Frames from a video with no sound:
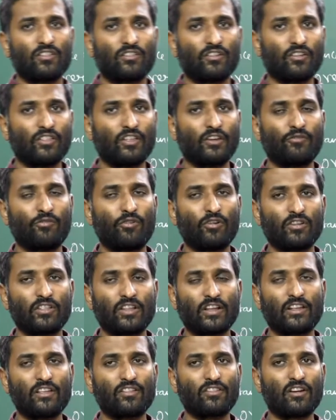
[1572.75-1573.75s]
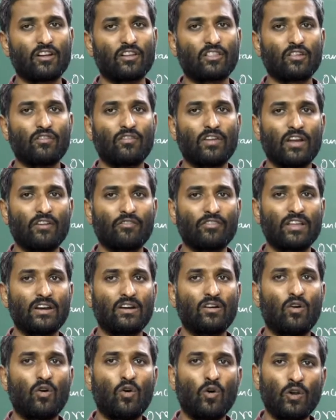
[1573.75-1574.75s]
So therefore, that is also one of
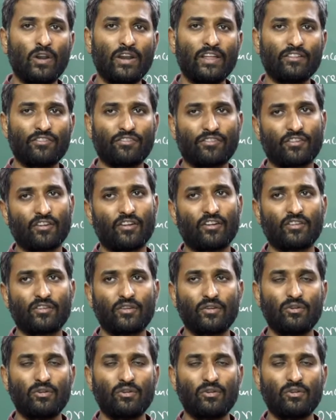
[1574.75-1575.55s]
the oldest